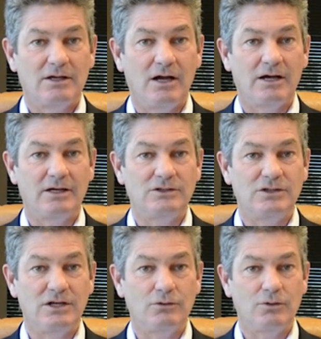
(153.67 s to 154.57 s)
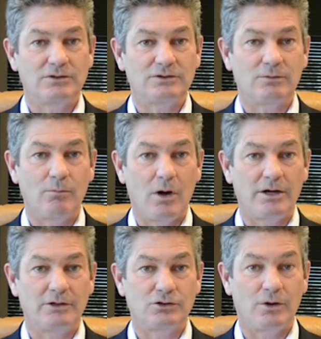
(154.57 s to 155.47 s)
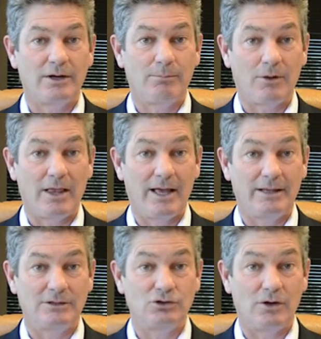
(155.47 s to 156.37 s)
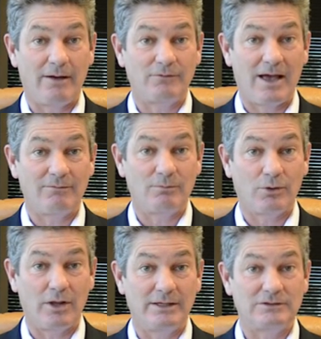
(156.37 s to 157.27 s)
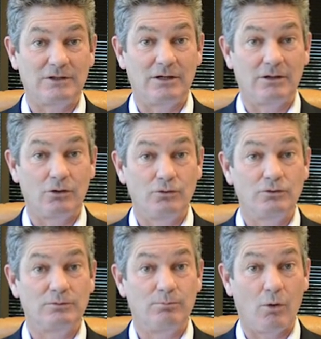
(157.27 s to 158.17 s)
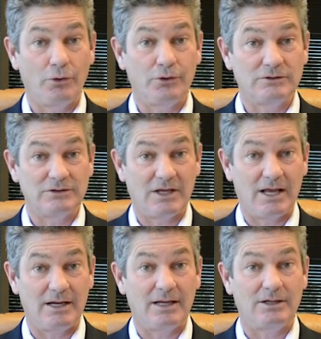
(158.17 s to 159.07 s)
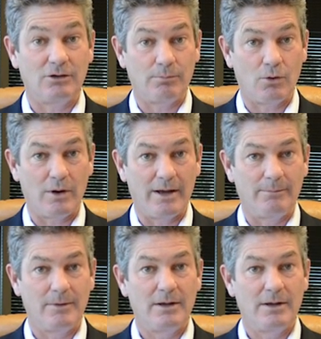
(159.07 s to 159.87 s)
a continuous monitoring plan that you have to have in place that includes both your scanning and your POA&M,